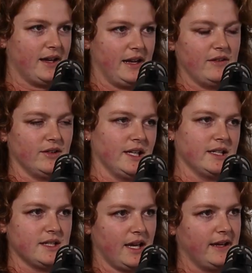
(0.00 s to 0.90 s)
and everything
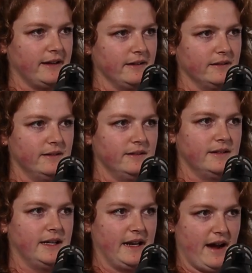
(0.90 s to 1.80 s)
to heal
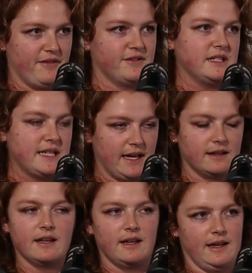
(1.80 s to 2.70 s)
enough to take
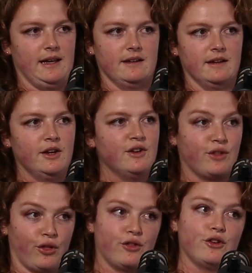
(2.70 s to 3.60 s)
it again for
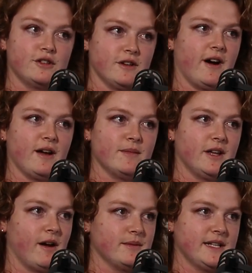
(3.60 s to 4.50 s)
the third time, and
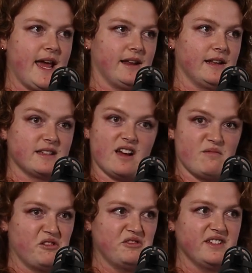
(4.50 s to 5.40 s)
I was in agony. I was like, I'm
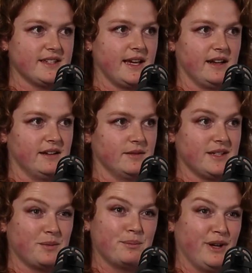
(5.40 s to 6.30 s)
not doing this again. It was
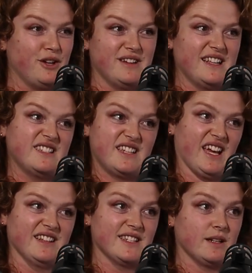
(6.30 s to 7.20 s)
like, but you need
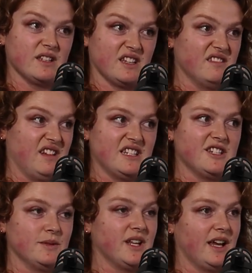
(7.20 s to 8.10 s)
skin, so I was like, you need to
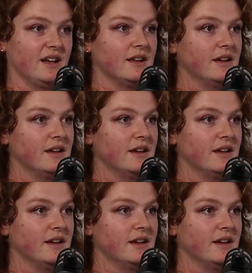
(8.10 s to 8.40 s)
do it again.